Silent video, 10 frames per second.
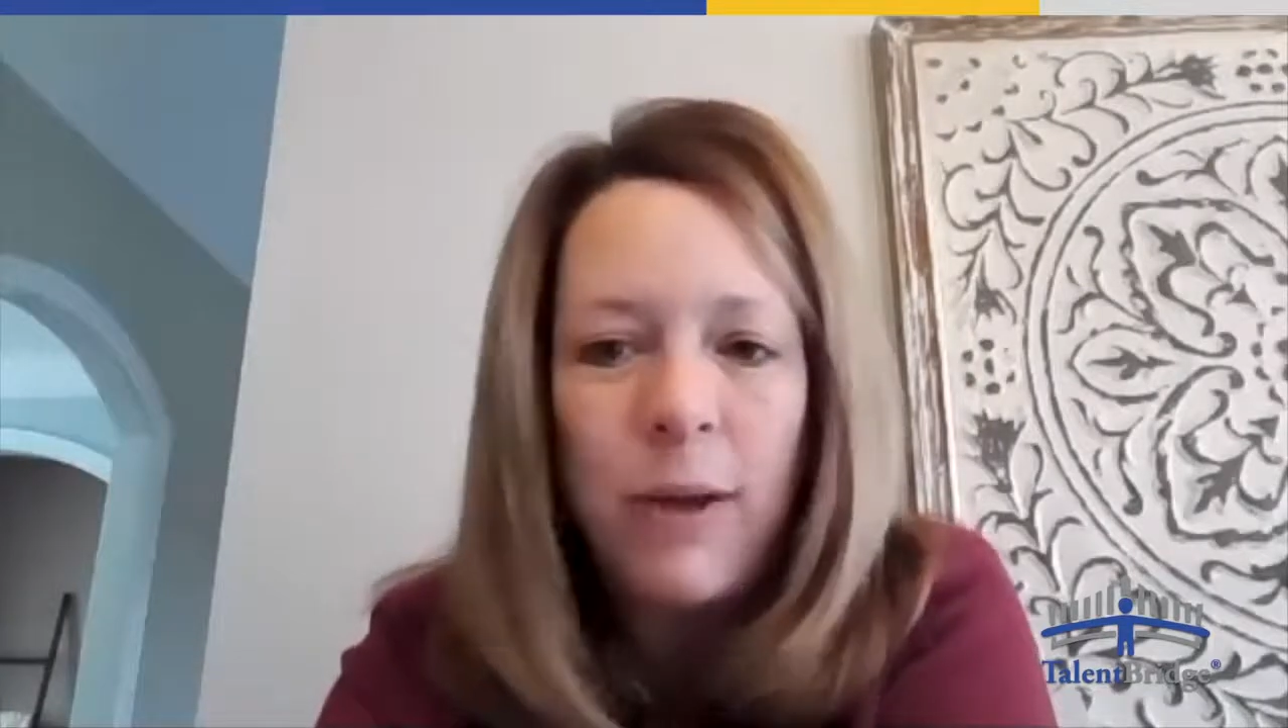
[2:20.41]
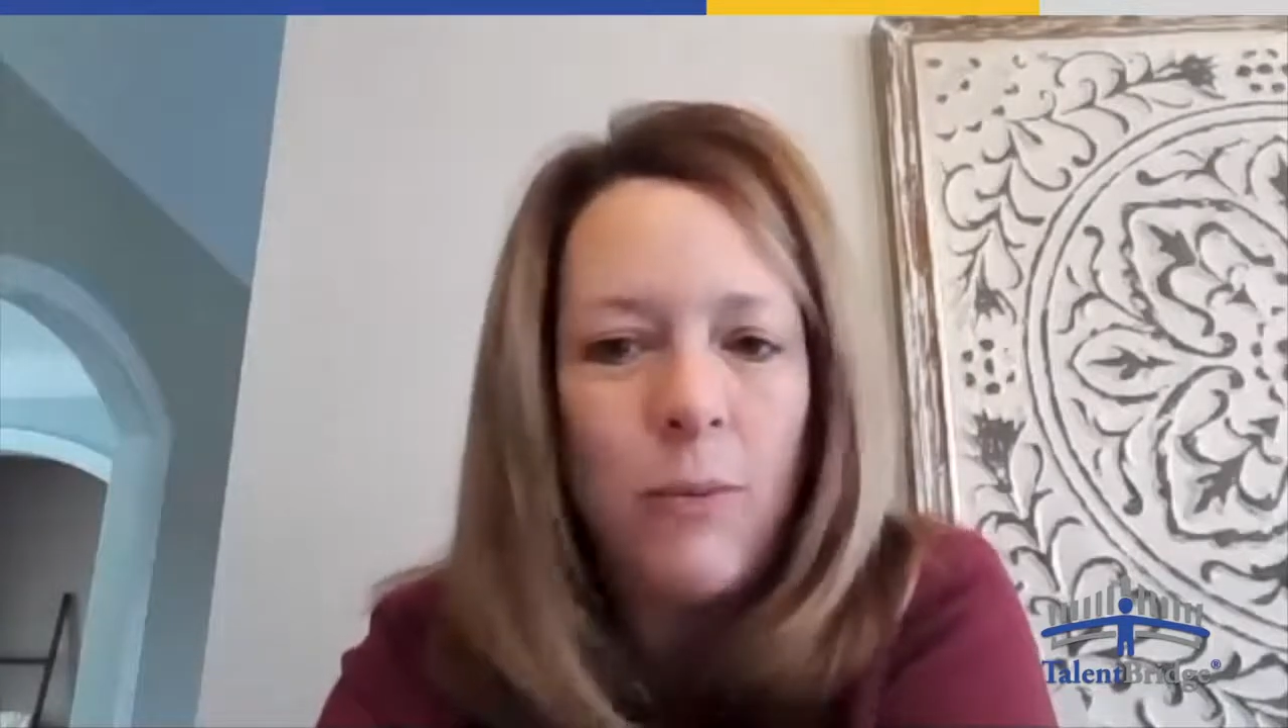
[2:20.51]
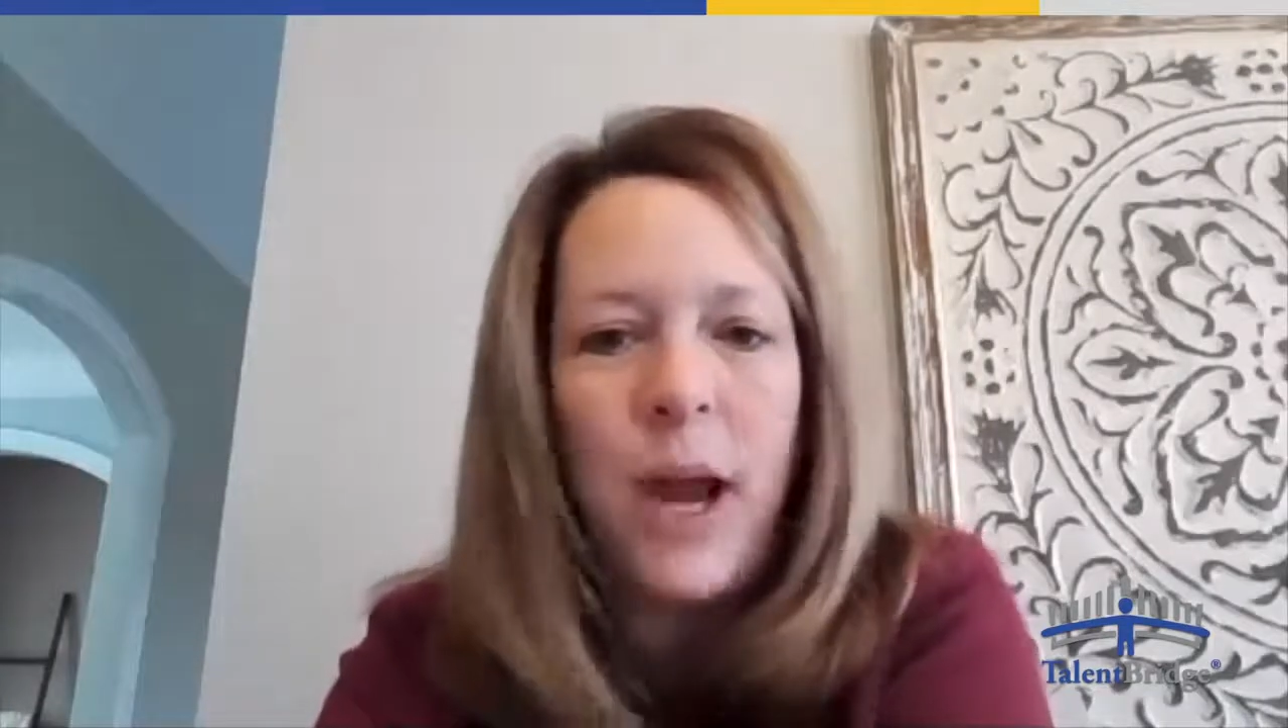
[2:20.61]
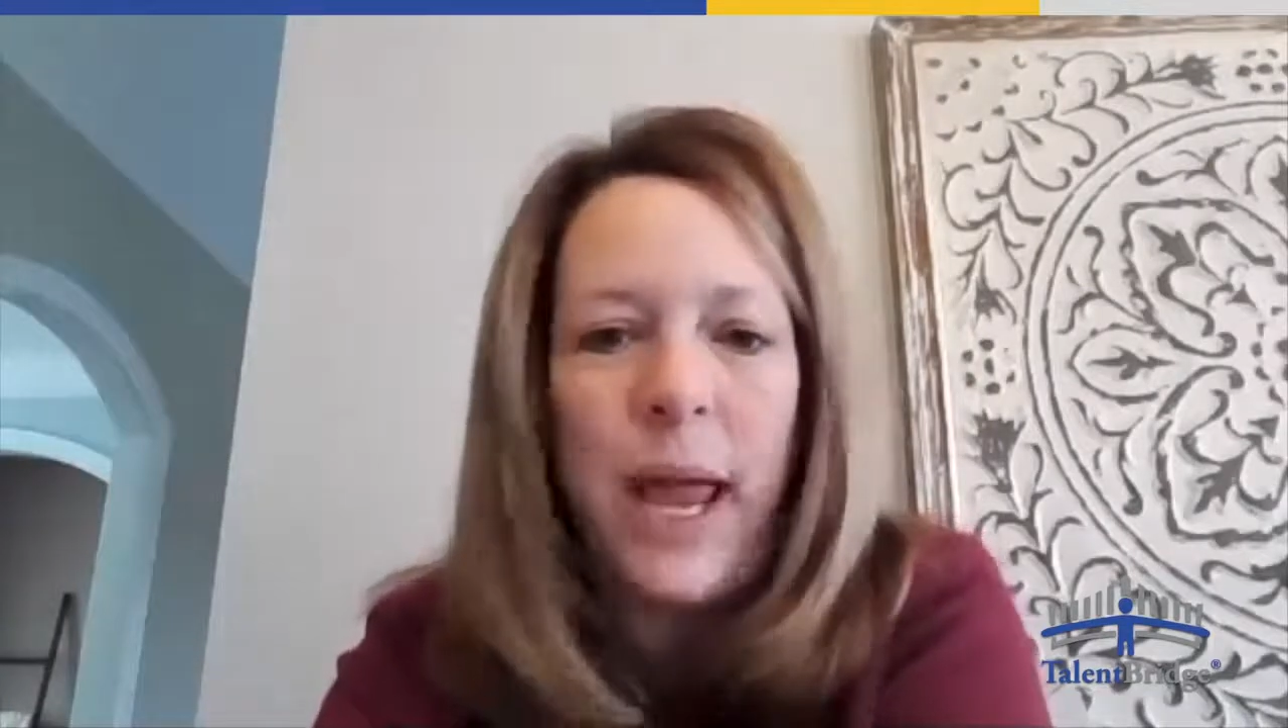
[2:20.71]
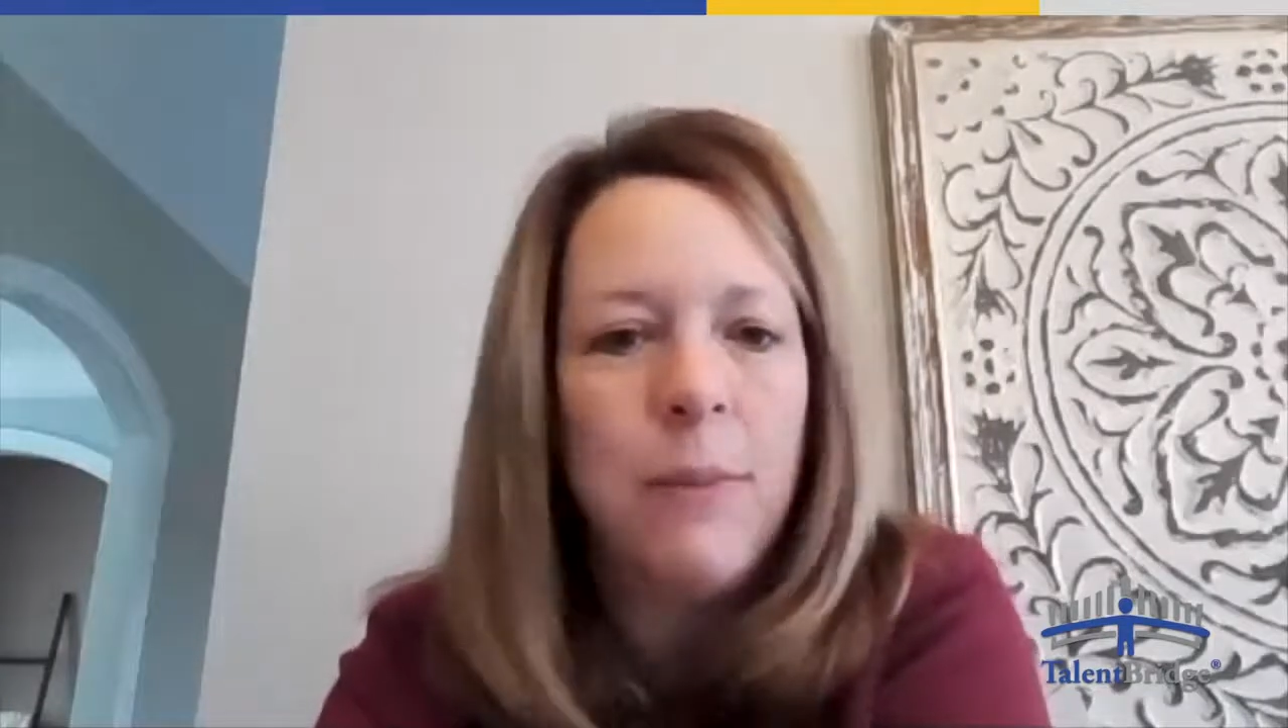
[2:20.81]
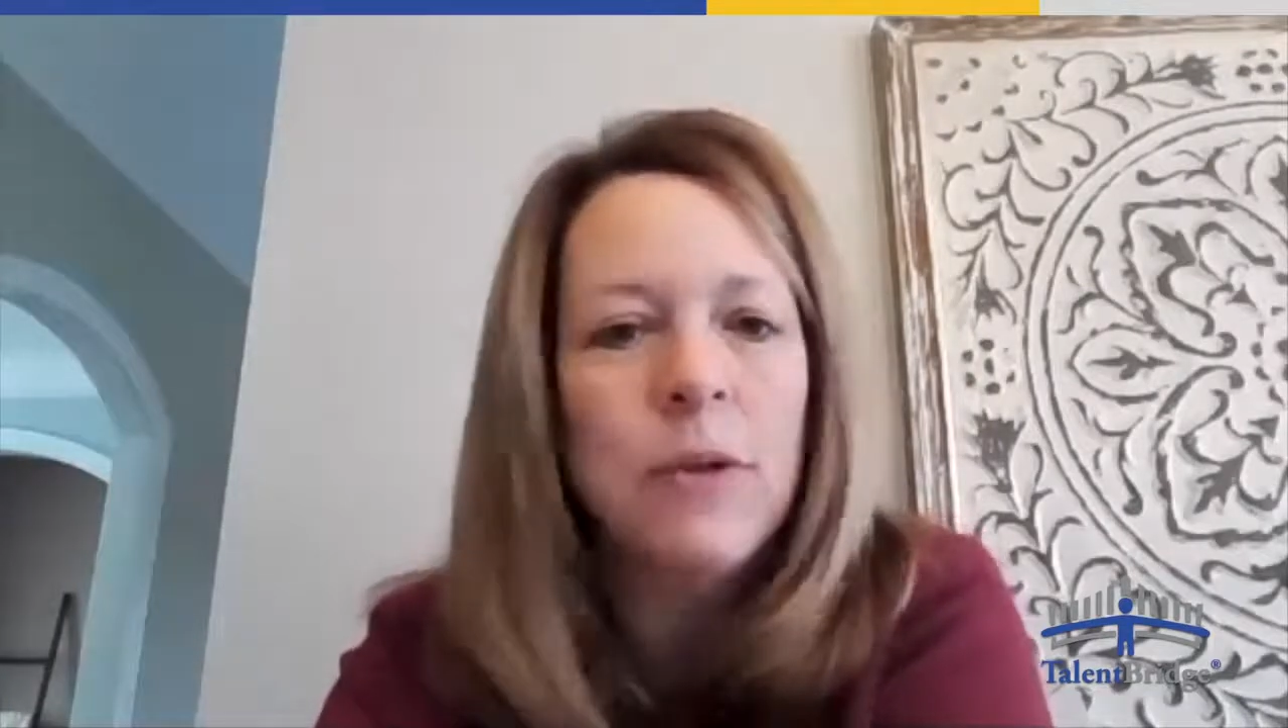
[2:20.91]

and we're able